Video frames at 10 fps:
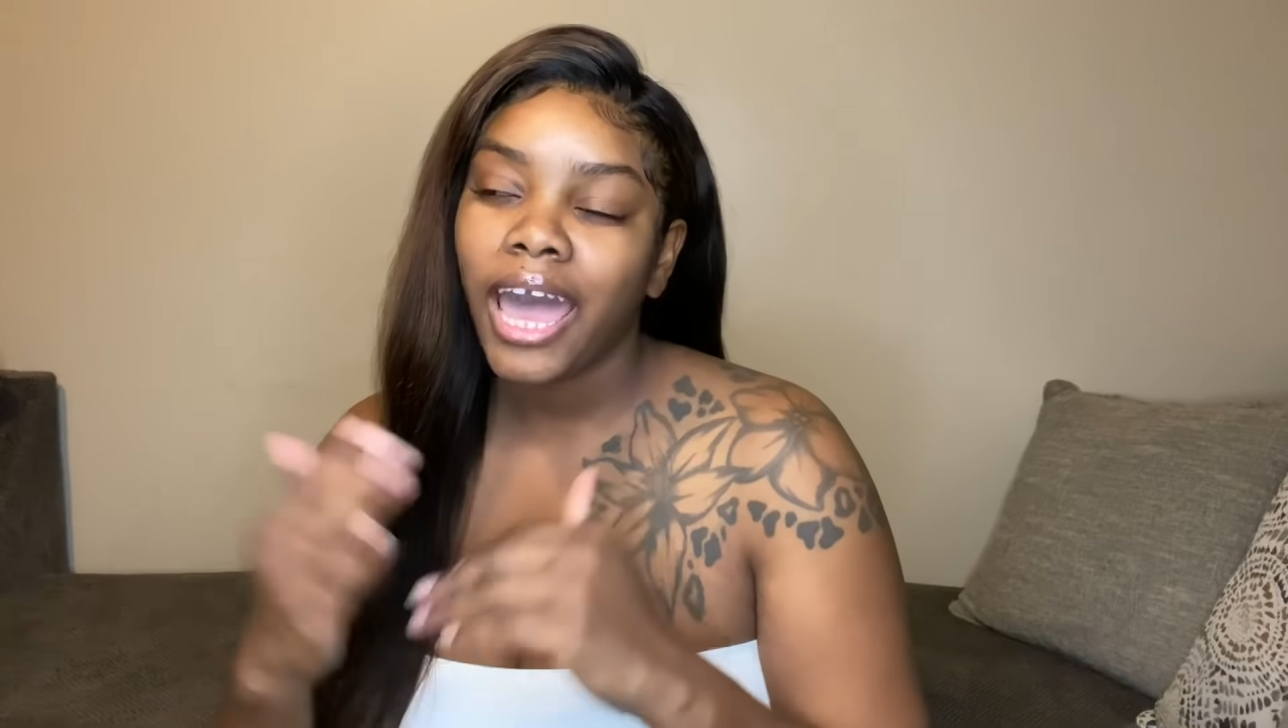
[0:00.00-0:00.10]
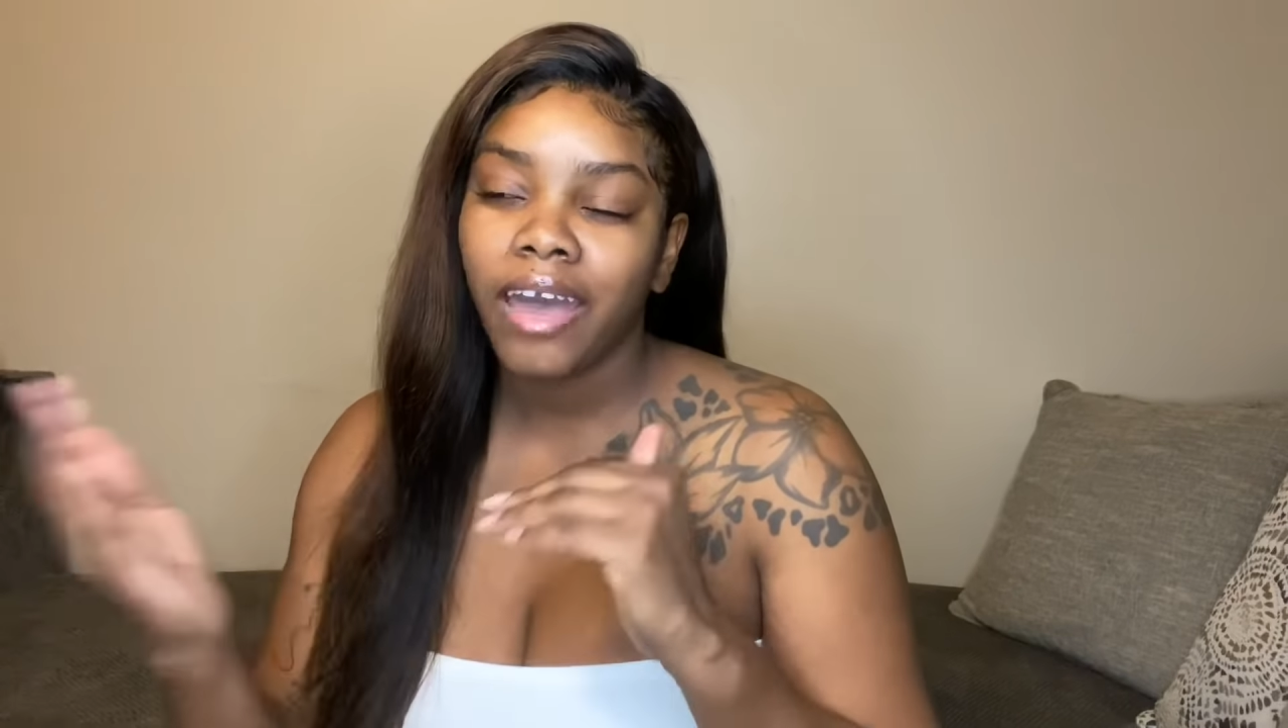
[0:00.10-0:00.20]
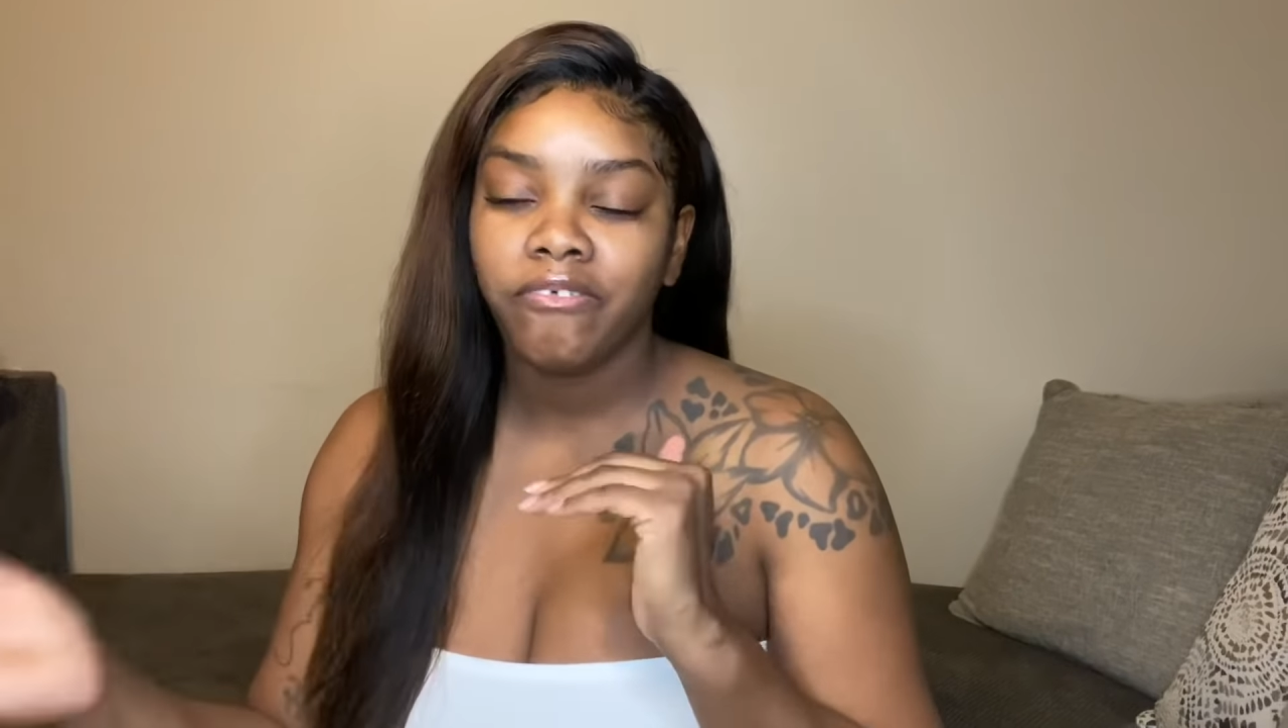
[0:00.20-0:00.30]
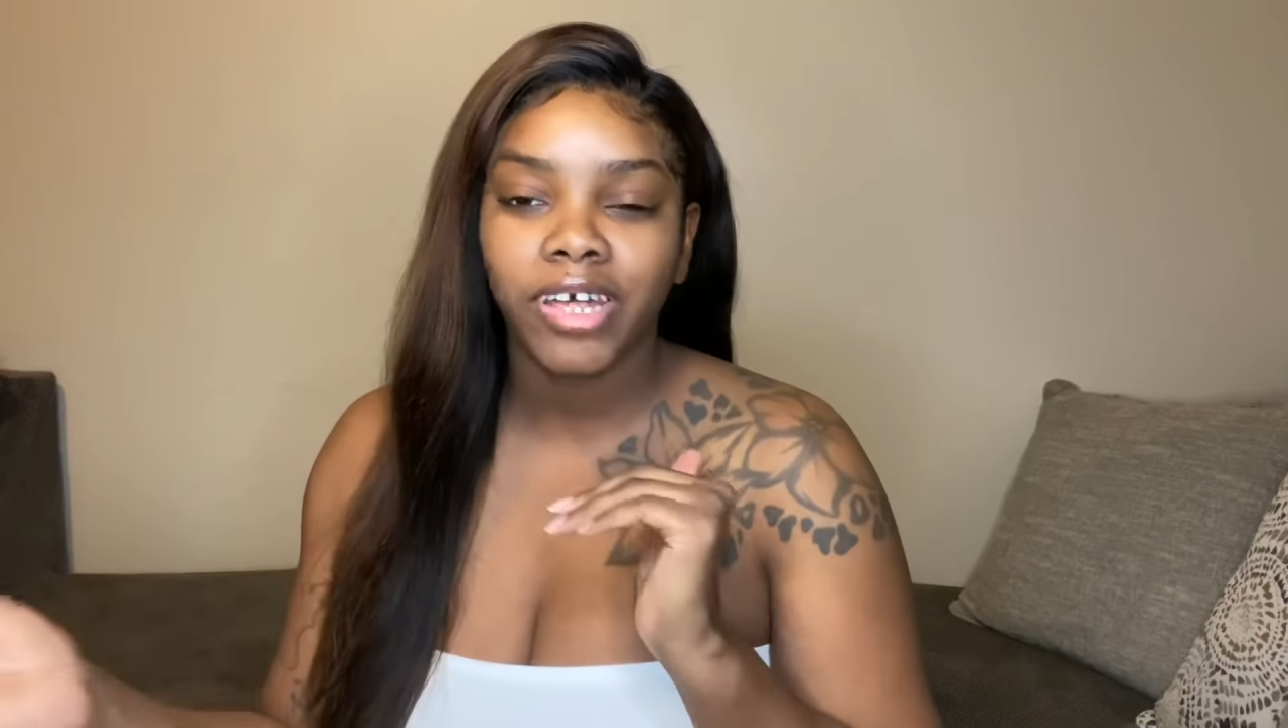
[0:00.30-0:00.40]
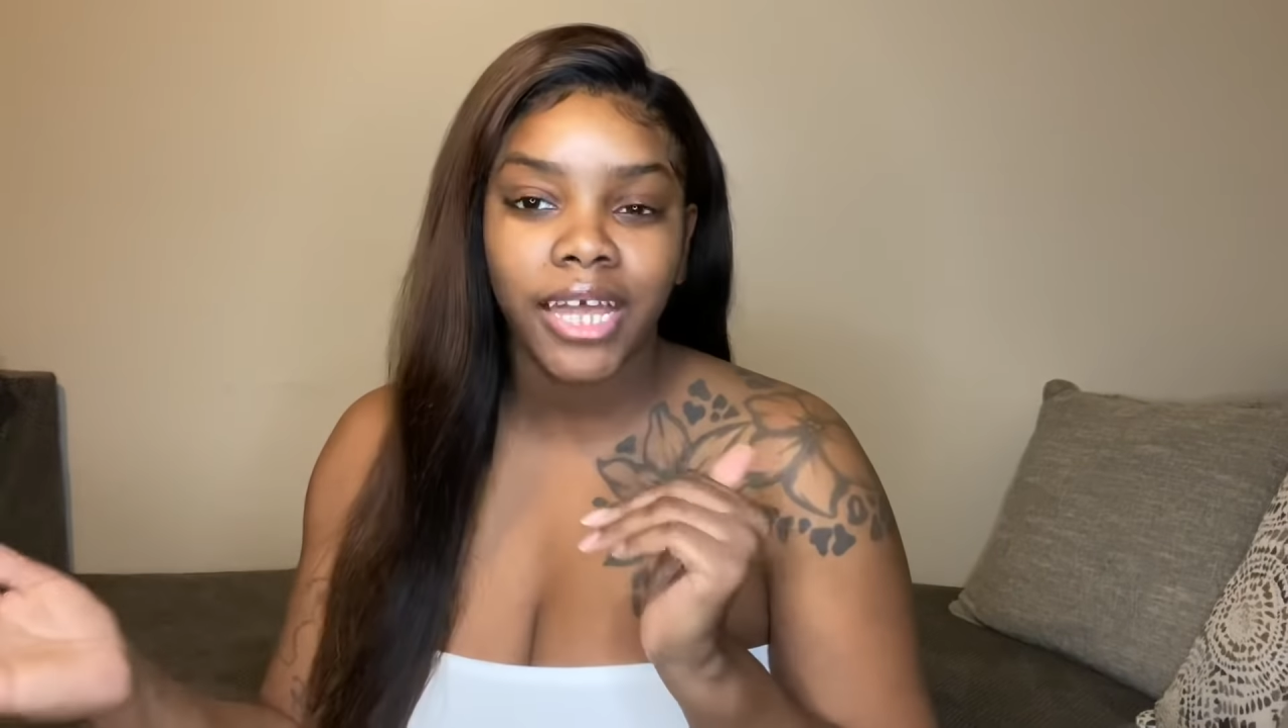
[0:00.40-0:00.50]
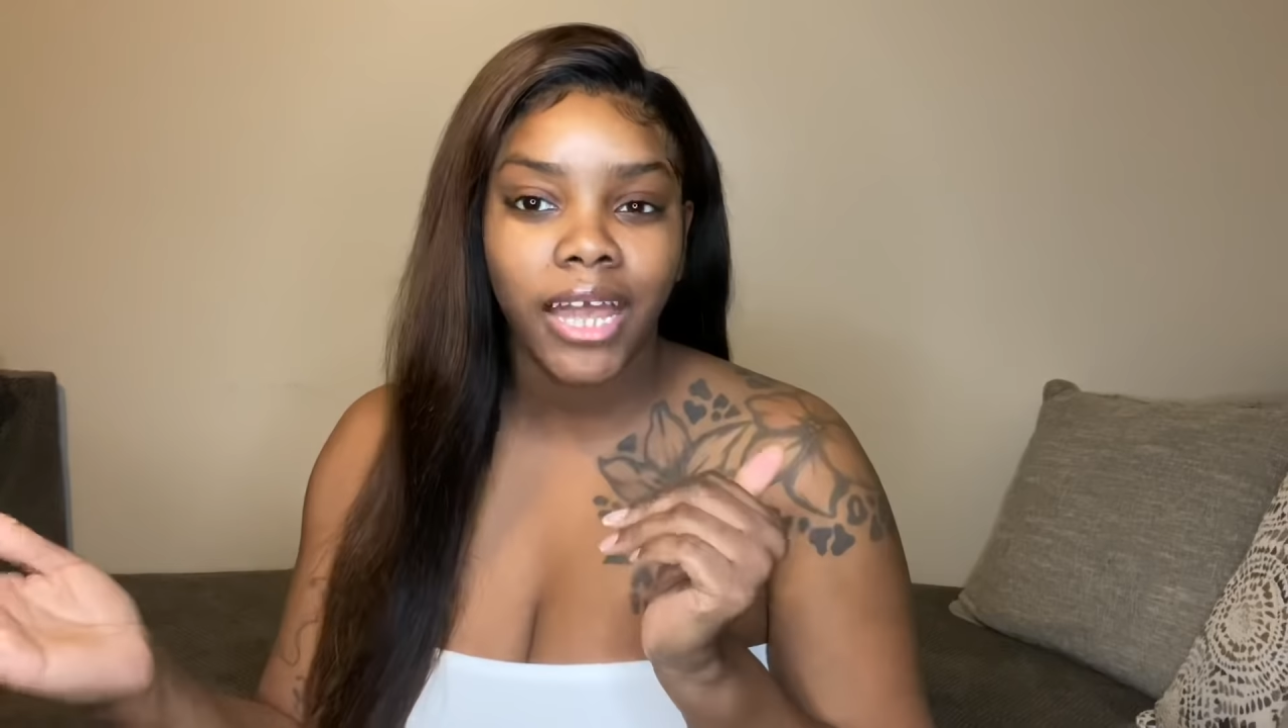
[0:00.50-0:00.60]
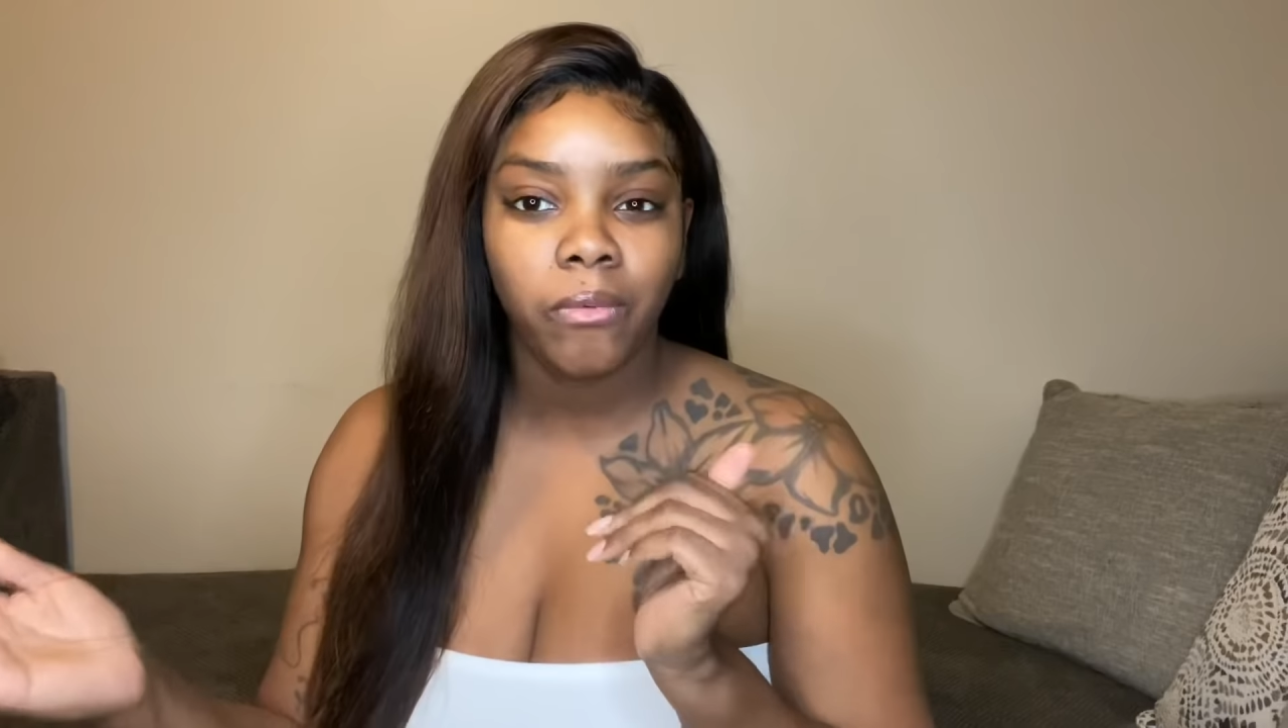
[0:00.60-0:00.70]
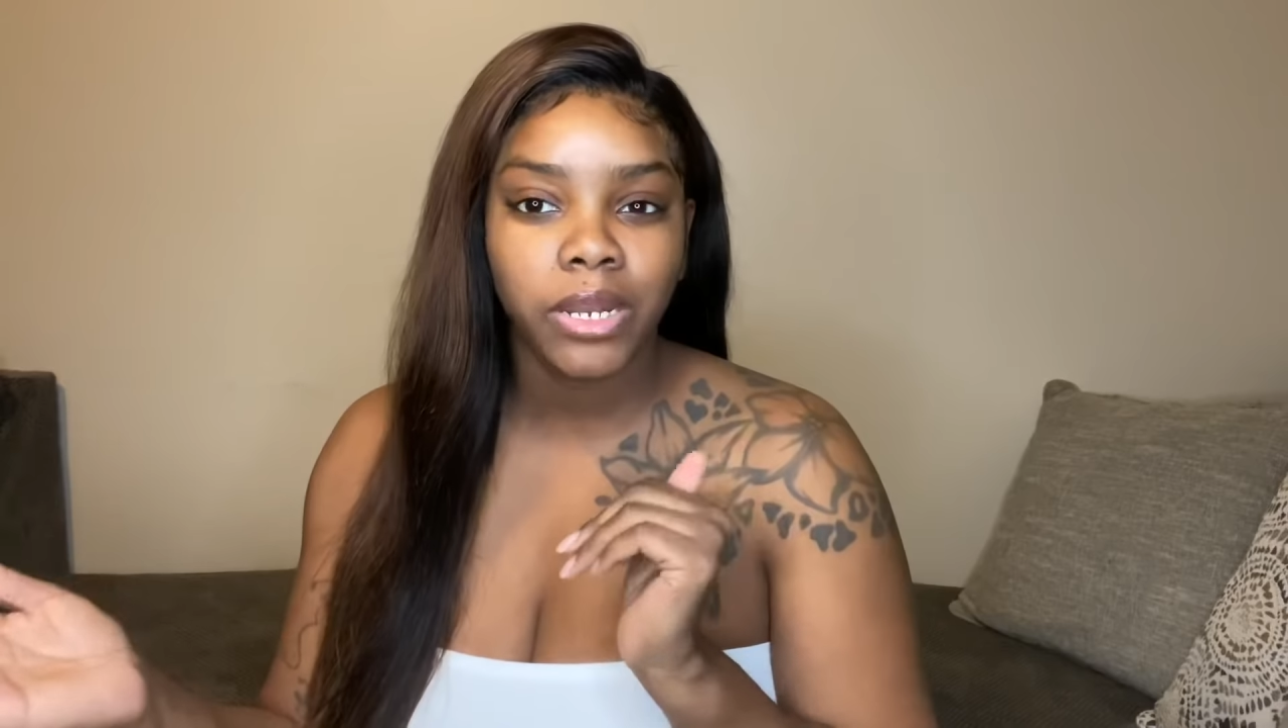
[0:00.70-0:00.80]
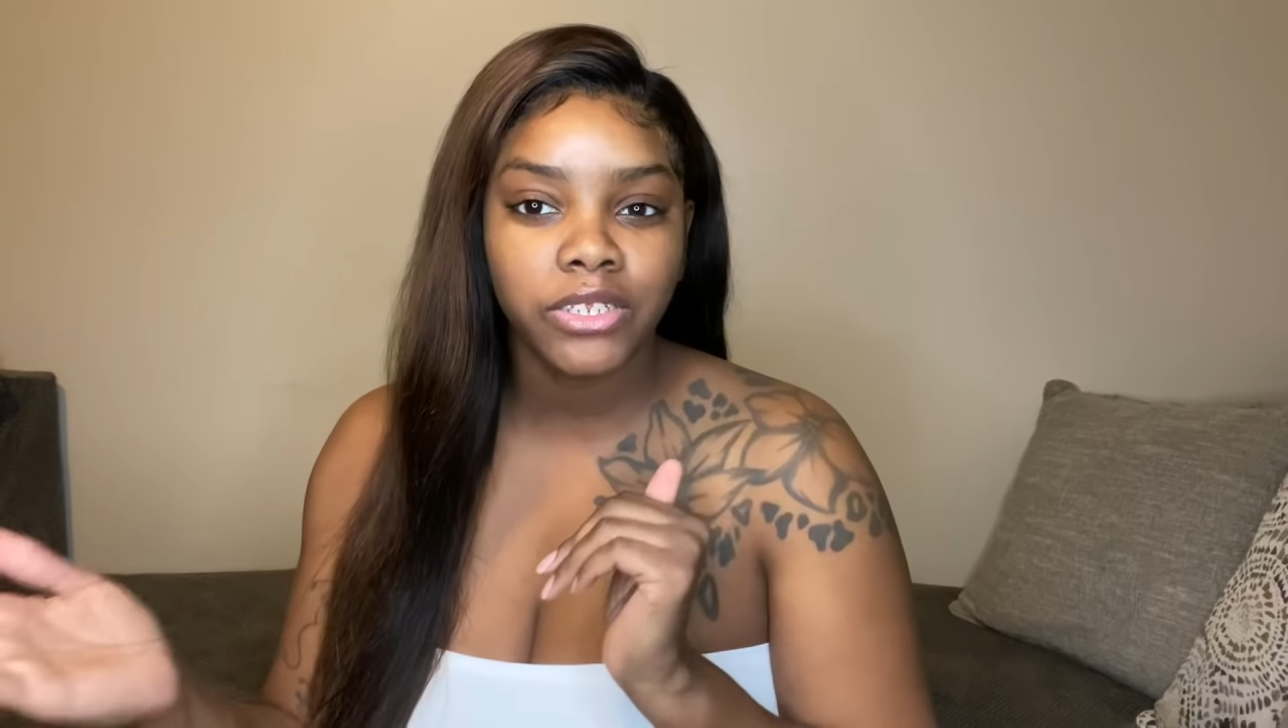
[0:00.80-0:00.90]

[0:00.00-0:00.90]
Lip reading: felt like I wanted